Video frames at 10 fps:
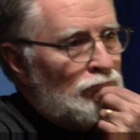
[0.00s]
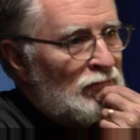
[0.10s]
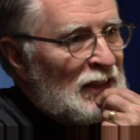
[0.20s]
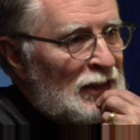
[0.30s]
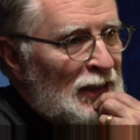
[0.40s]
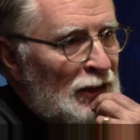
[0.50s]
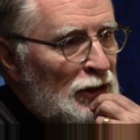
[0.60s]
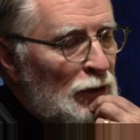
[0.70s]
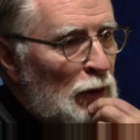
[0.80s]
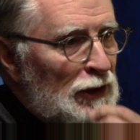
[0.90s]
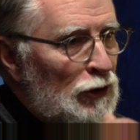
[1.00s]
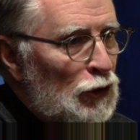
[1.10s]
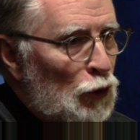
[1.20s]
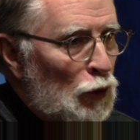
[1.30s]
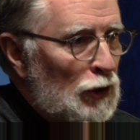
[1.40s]
it said she wasn't
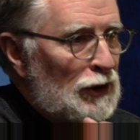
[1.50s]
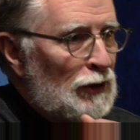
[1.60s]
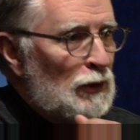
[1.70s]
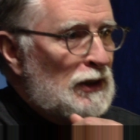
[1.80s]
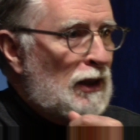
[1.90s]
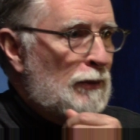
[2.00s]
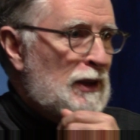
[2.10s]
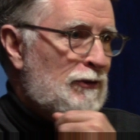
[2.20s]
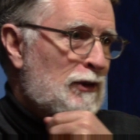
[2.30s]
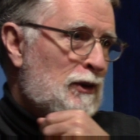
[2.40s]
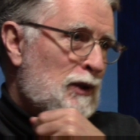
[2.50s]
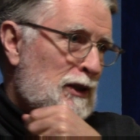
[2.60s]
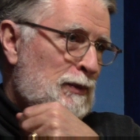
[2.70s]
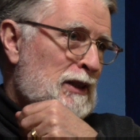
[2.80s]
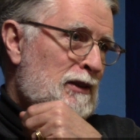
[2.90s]
sure she was coming for
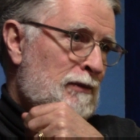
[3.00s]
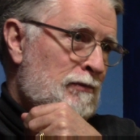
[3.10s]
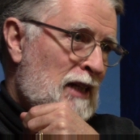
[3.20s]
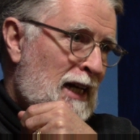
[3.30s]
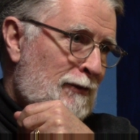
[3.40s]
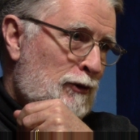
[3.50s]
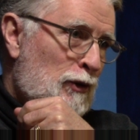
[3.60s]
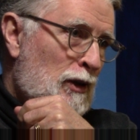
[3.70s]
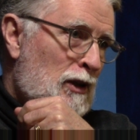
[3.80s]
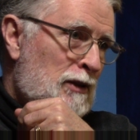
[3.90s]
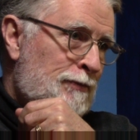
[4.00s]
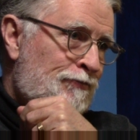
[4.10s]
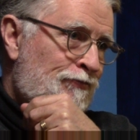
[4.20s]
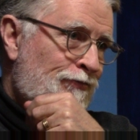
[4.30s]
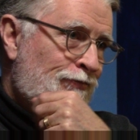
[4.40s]
Christmas, after all.
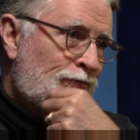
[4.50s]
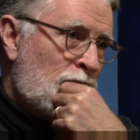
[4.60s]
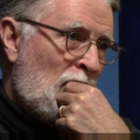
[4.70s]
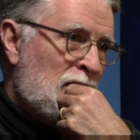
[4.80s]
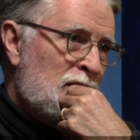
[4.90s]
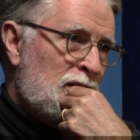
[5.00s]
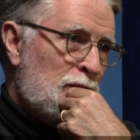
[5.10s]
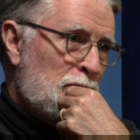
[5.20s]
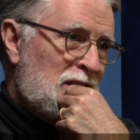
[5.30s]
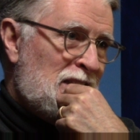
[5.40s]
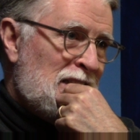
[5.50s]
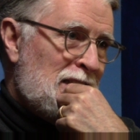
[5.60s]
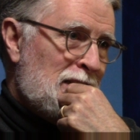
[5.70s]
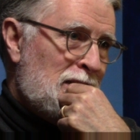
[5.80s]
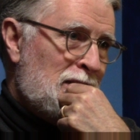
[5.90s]
She would see.